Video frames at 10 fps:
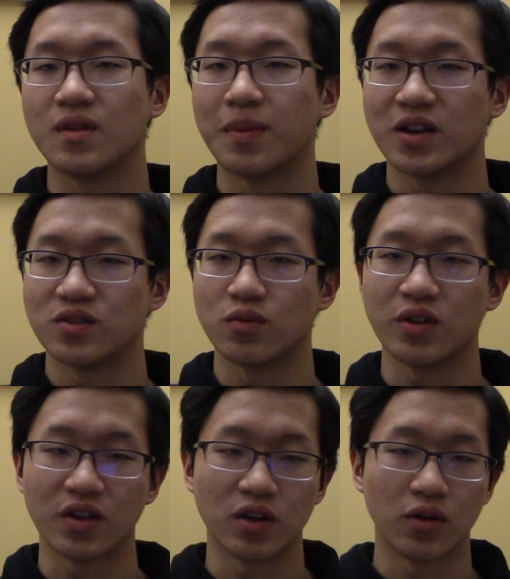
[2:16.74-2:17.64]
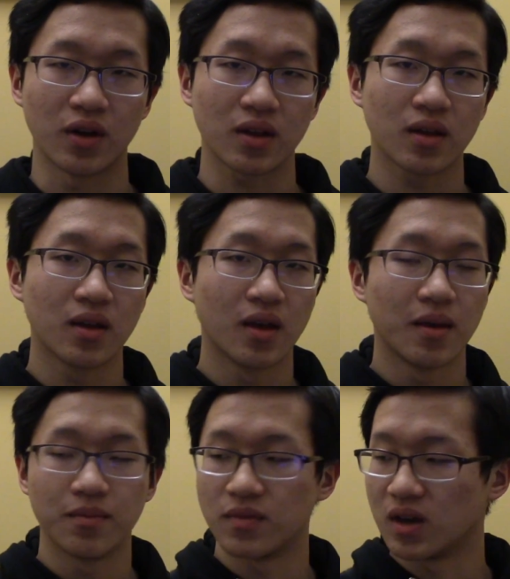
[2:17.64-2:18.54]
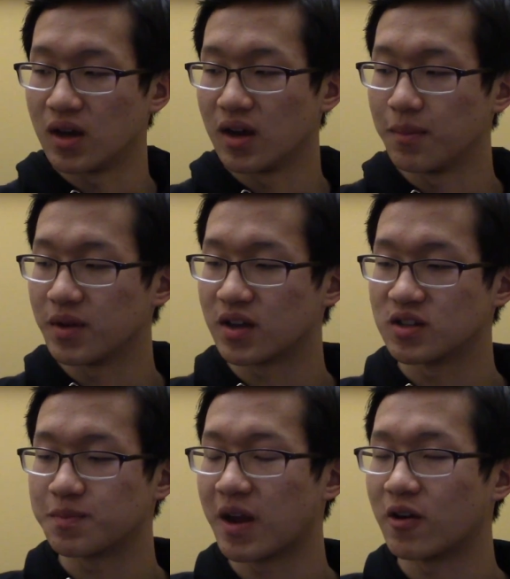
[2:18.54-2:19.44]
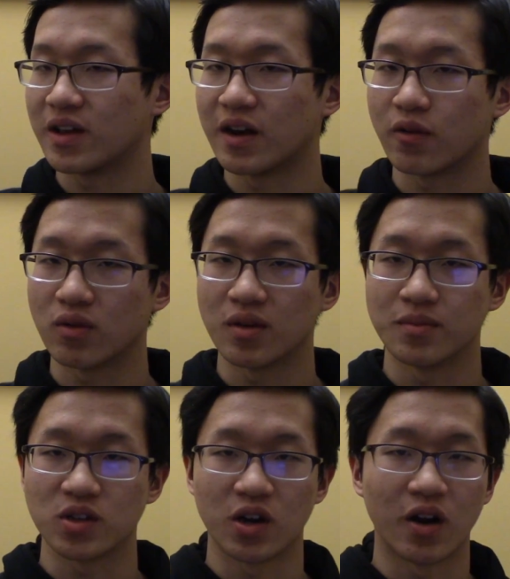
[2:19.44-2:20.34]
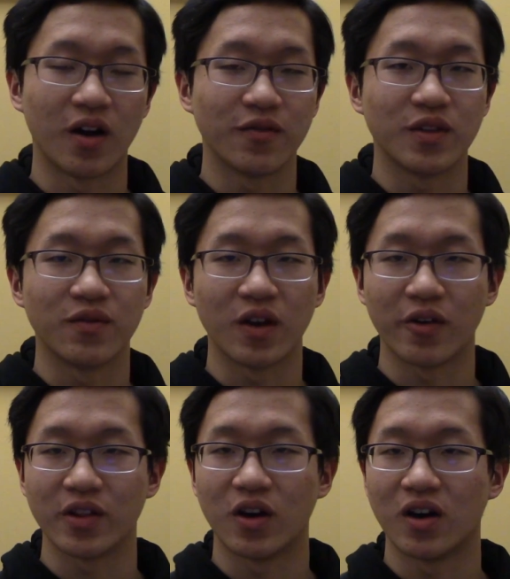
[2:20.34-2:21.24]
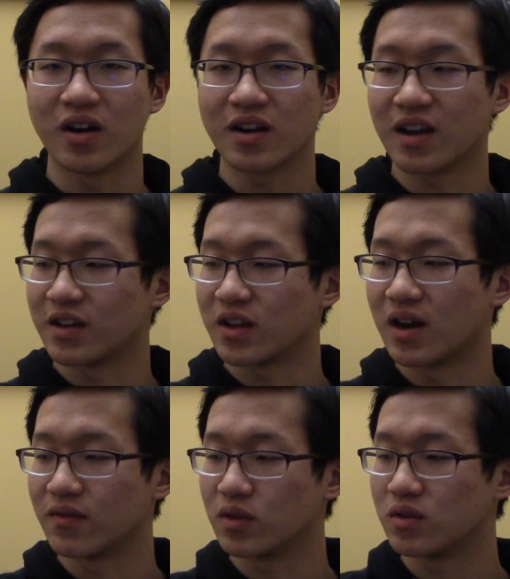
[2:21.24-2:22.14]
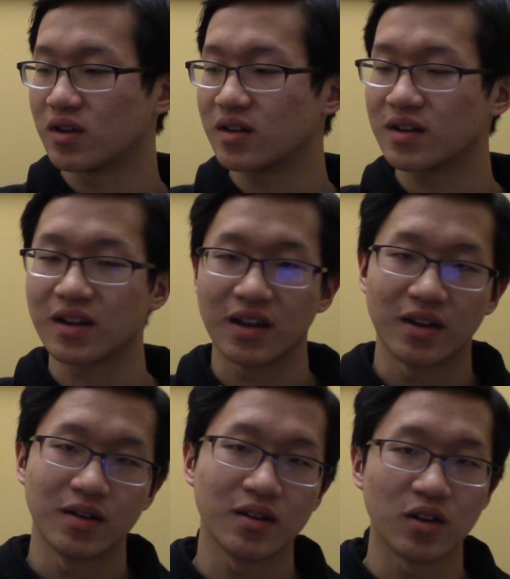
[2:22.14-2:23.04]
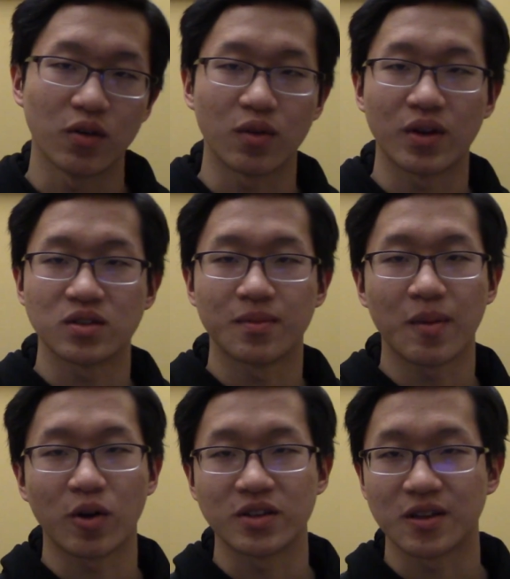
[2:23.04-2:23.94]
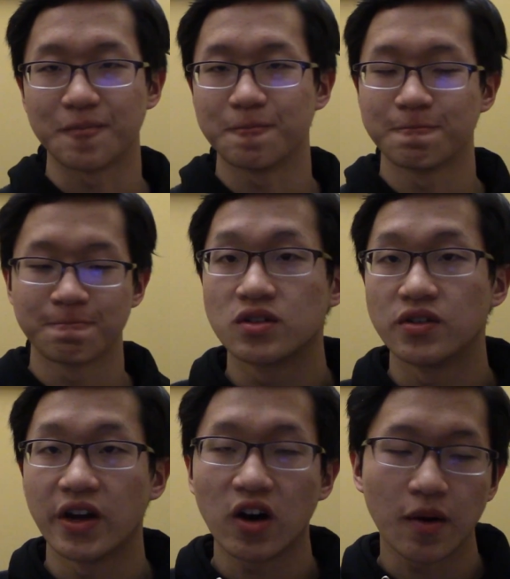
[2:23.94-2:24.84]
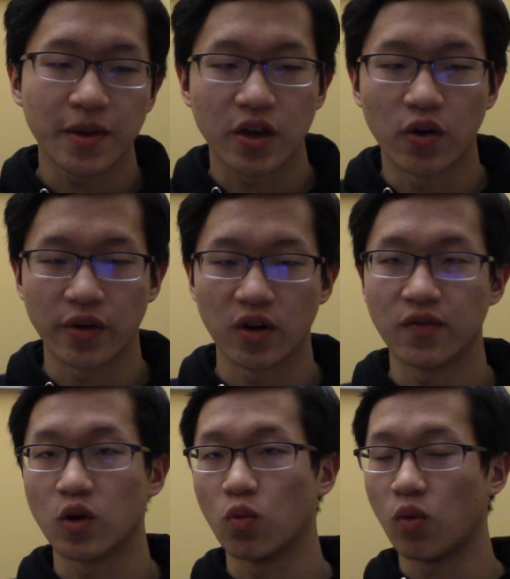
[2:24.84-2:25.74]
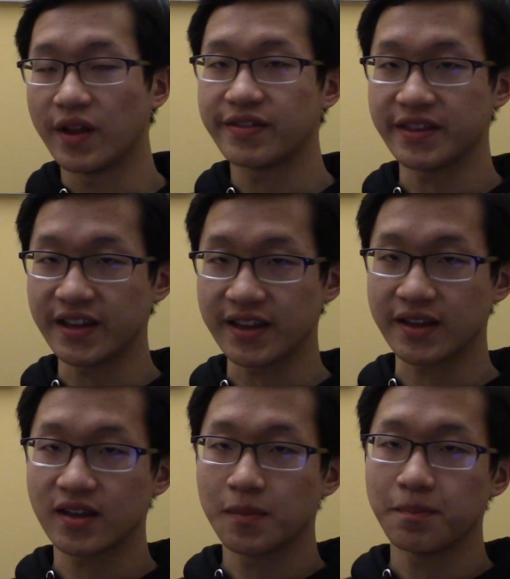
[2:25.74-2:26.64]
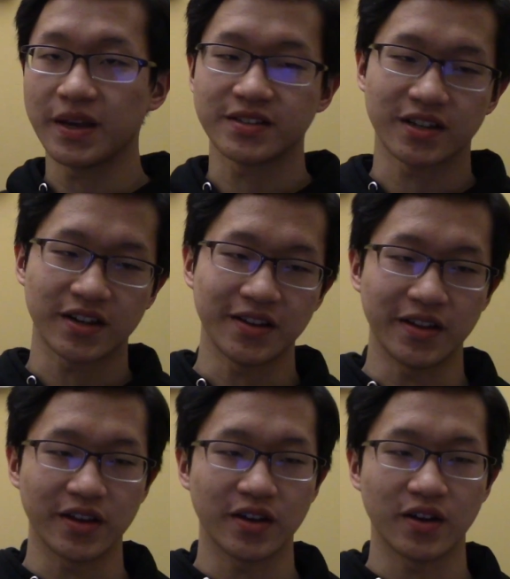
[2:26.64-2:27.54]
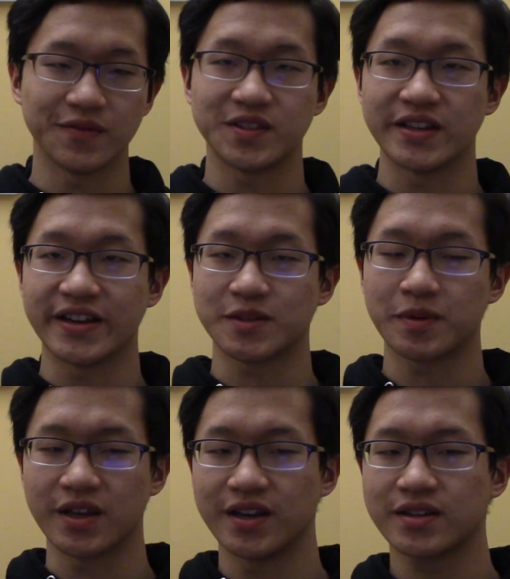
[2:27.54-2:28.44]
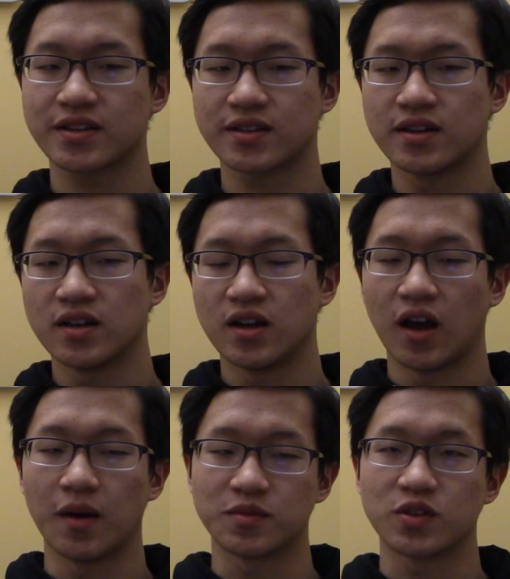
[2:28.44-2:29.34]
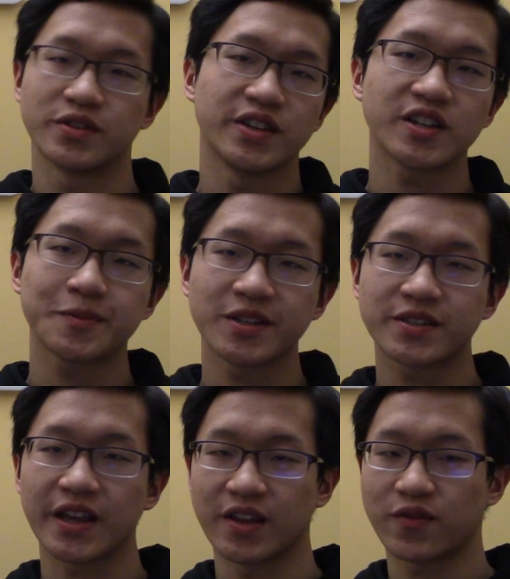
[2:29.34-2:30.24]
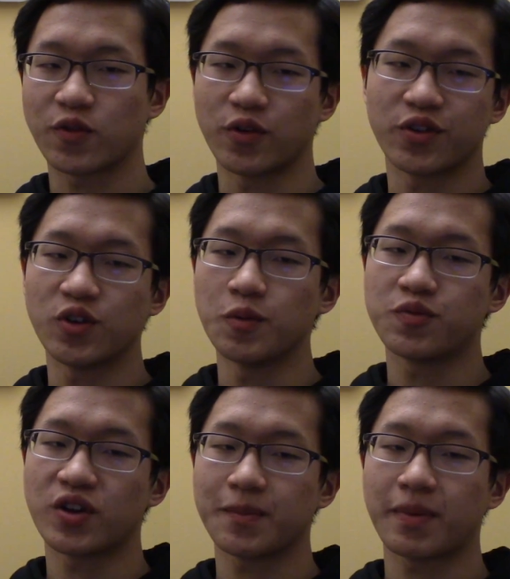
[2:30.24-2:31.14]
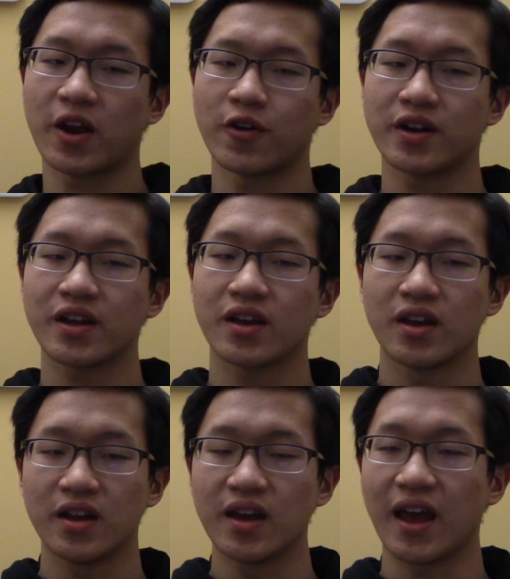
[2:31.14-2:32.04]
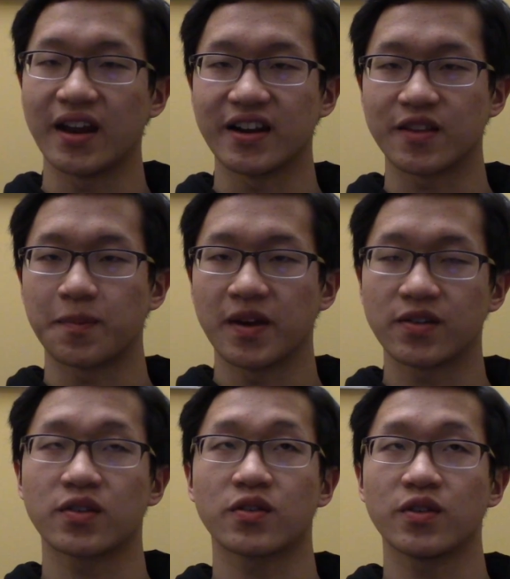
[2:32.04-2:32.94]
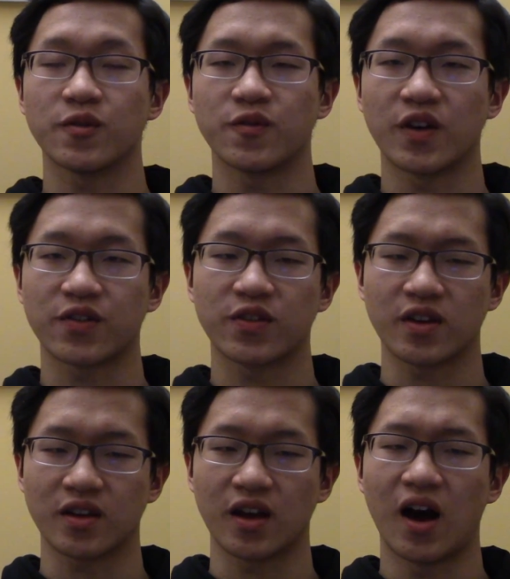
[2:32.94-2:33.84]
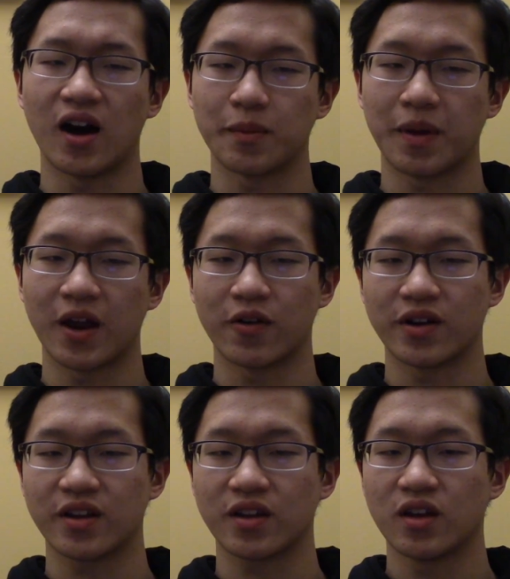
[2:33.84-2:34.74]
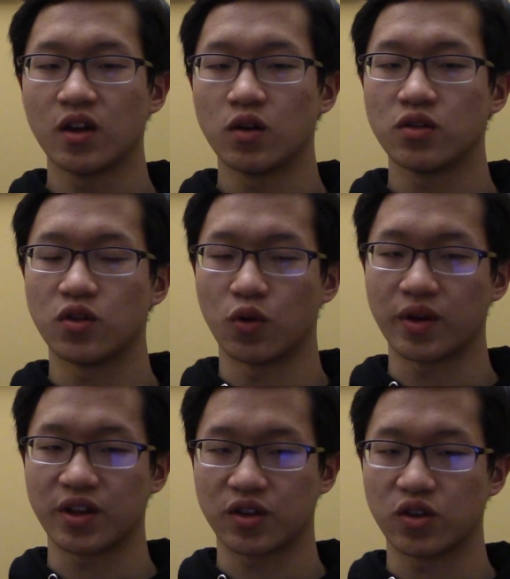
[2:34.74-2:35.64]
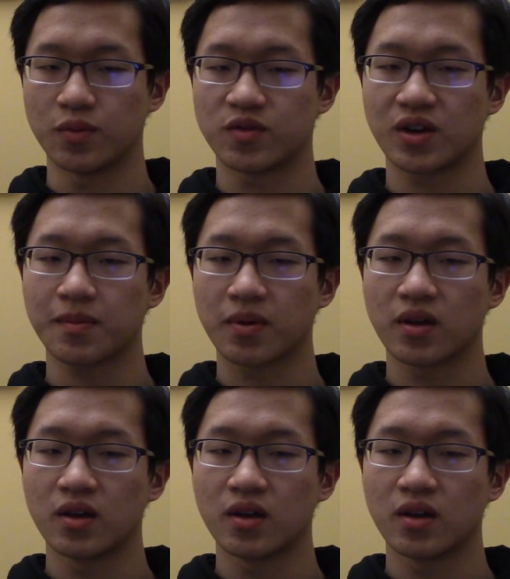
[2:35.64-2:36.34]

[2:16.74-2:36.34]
puzzle really annoying, because parity algorithms are often very long and convoluted, and no one wants to memorize them. So now I'll be going over what the basic idea of CSP is. So CSP stands for Cubeshape Parity, and that's basically fixing odd parity during cube shape.